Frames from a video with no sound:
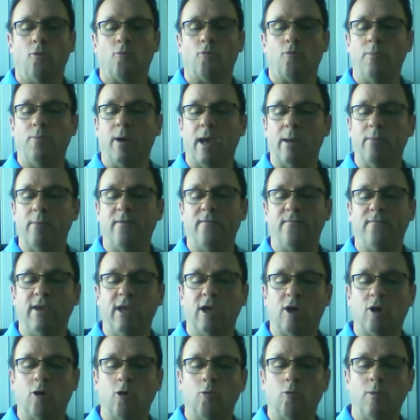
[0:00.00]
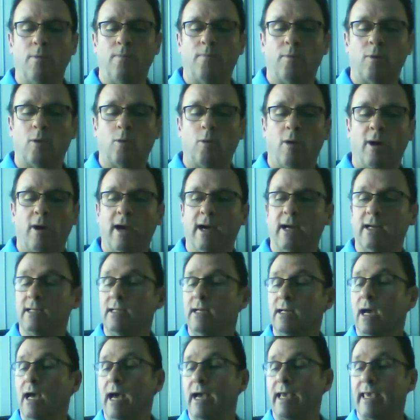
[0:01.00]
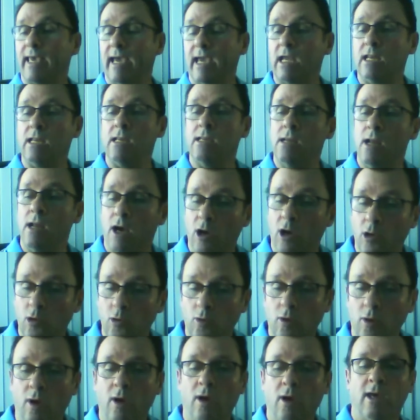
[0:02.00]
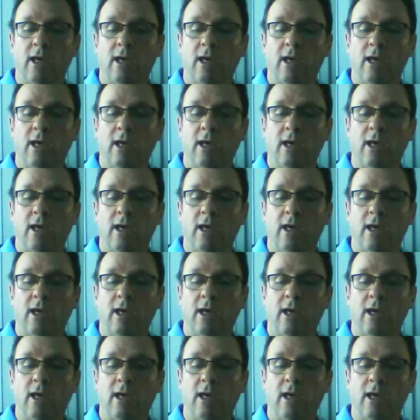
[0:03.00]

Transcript: Repayment vehicle required, again, no.